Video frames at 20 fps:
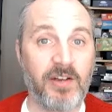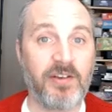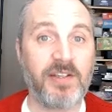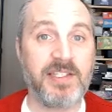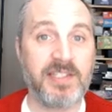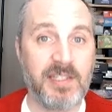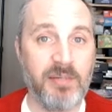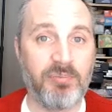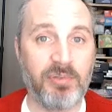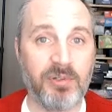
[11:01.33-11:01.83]

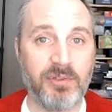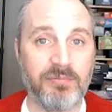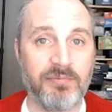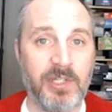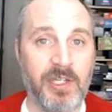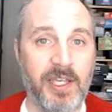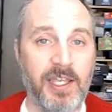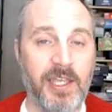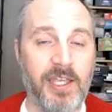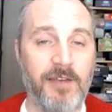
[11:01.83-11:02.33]
simple.
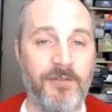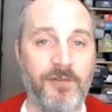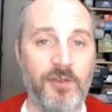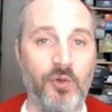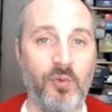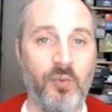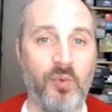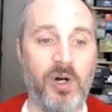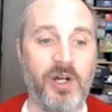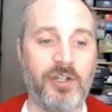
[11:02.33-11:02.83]
If
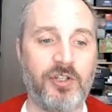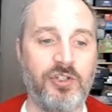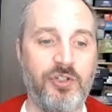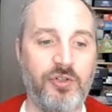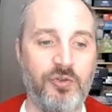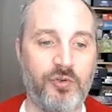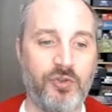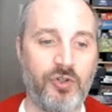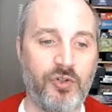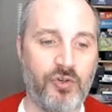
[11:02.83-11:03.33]
you want
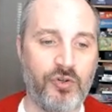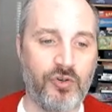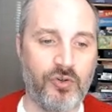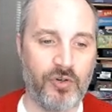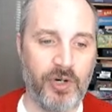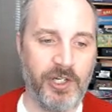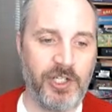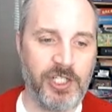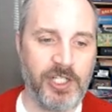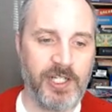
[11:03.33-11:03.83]
to
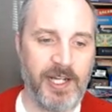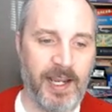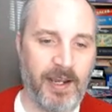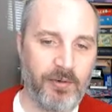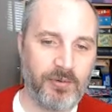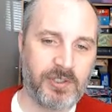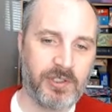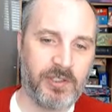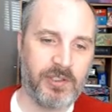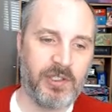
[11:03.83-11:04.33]
crunch it
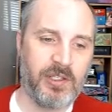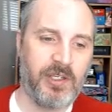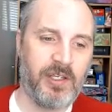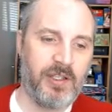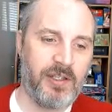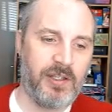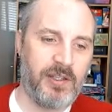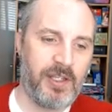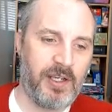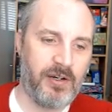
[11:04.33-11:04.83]
out,
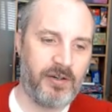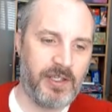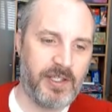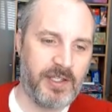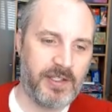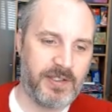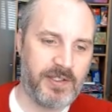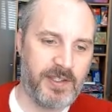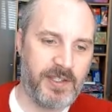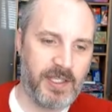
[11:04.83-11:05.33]
there
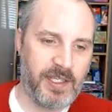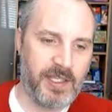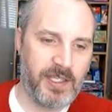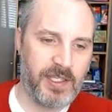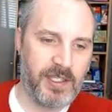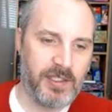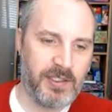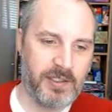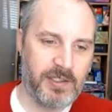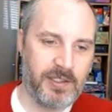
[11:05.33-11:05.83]
is
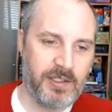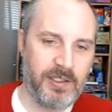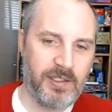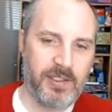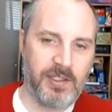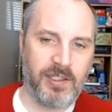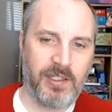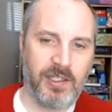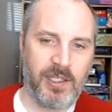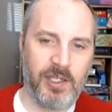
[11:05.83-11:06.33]
the
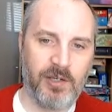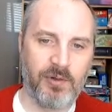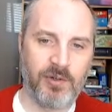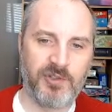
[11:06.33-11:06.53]
Heroes